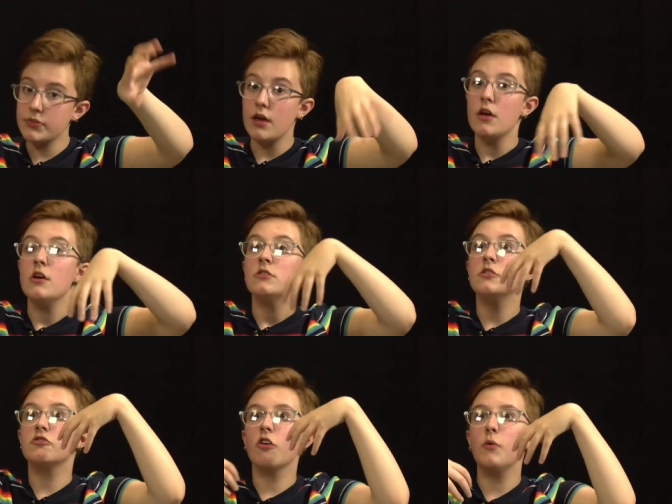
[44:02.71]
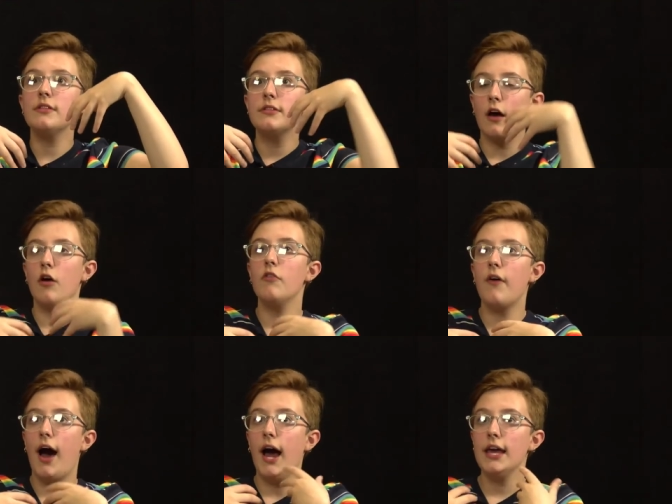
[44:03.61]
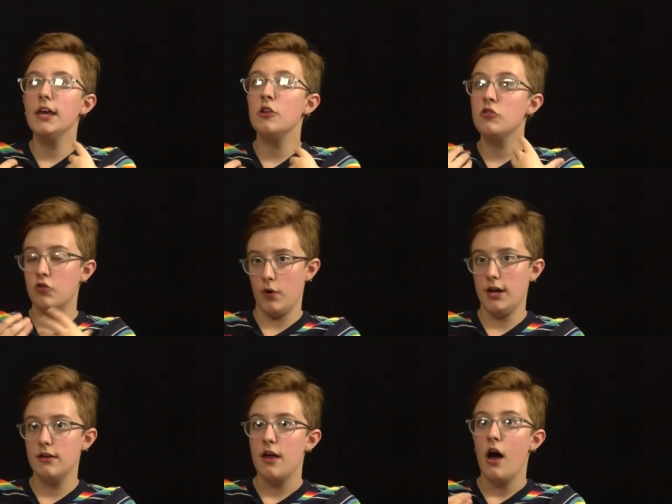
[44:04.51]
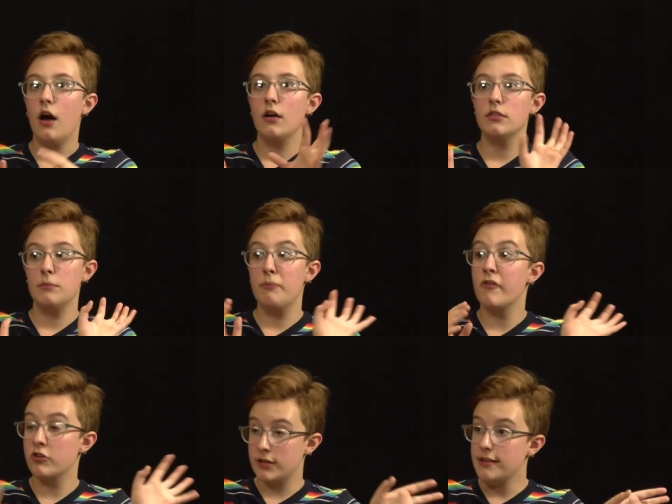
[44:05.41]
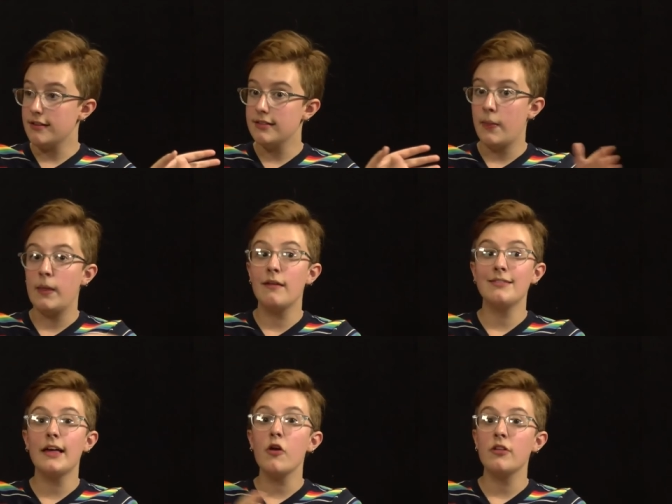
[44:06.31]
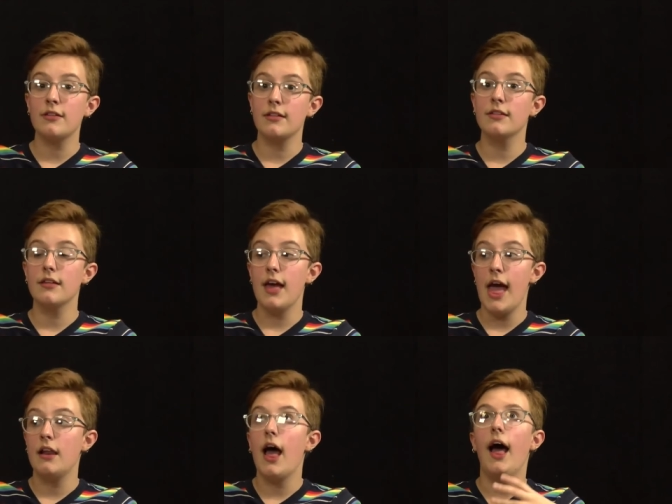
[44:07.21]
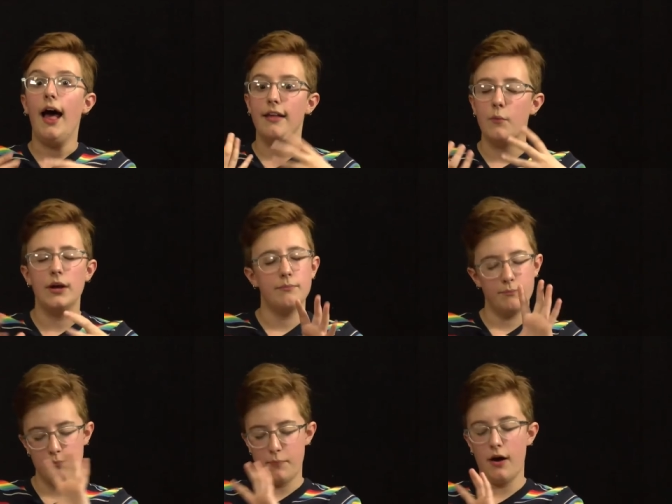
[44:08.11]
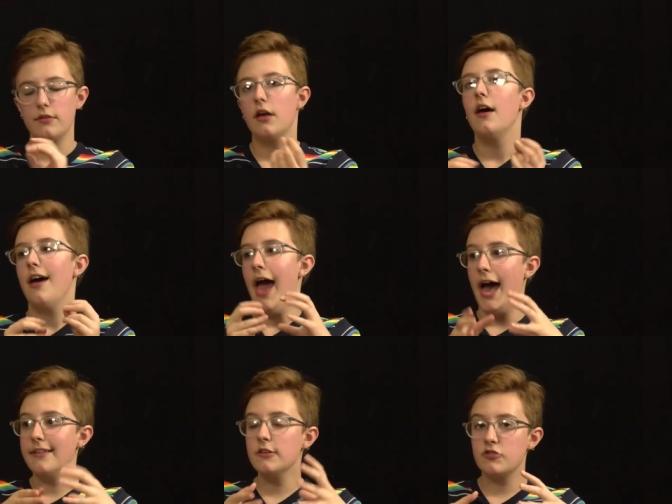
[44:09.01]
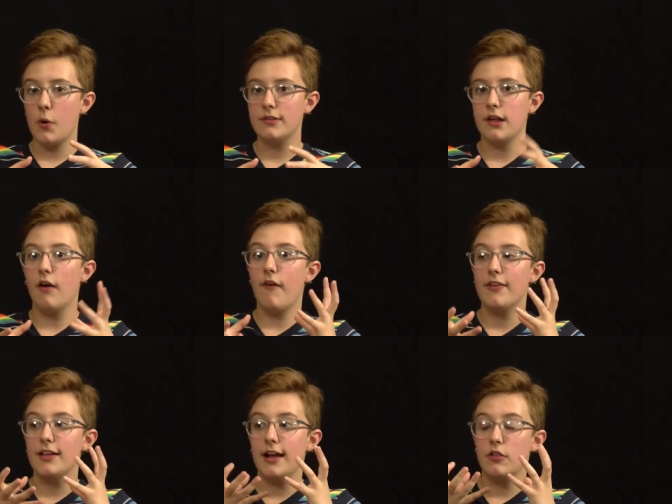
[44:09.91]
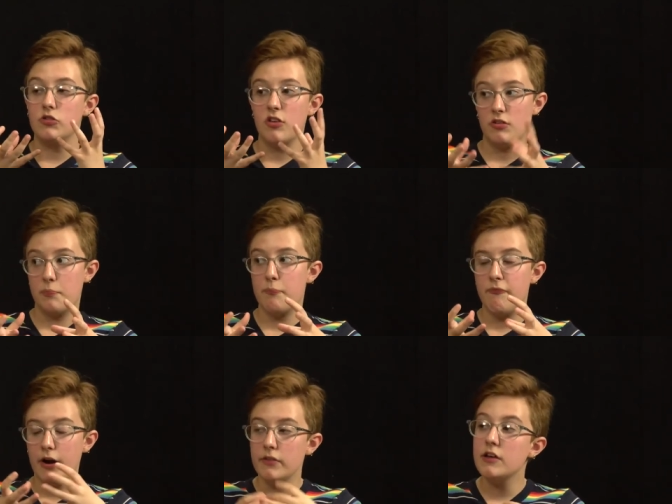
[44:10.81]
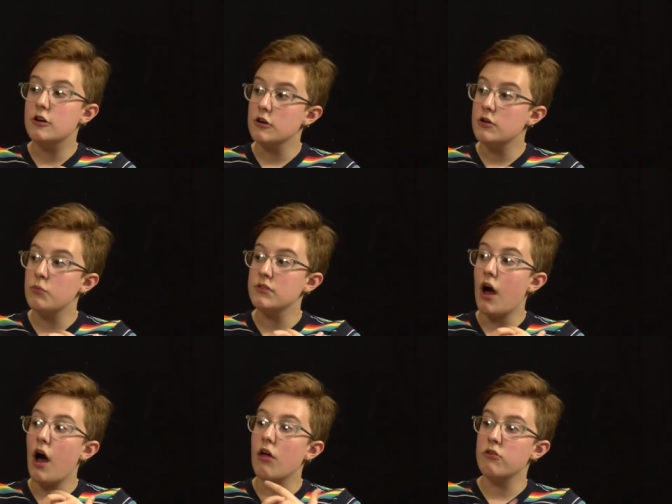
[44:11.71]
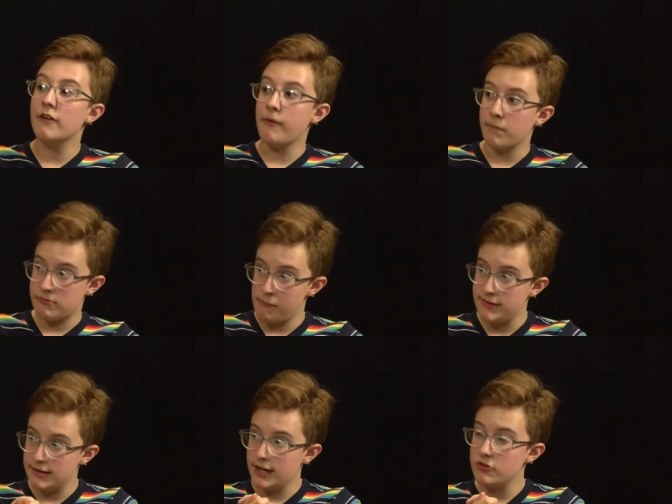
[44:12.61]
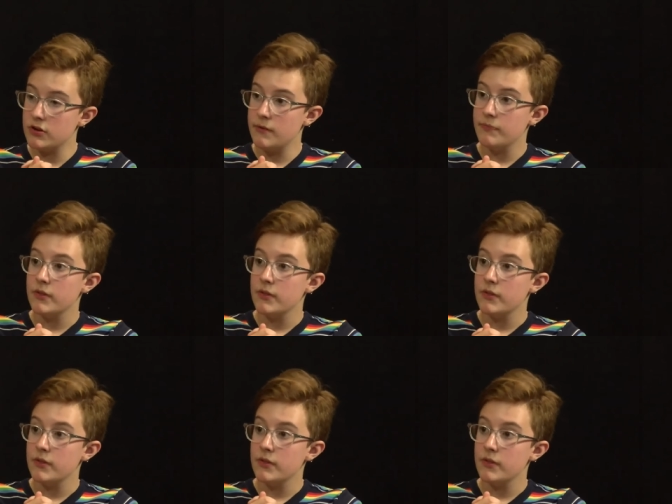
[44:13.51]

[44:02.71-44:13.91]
no. the show itself, I enjoyed the first seasons, and then in later seasons, and at, wait, pause. As a show itself, I think it does fairly good with other forms of representation.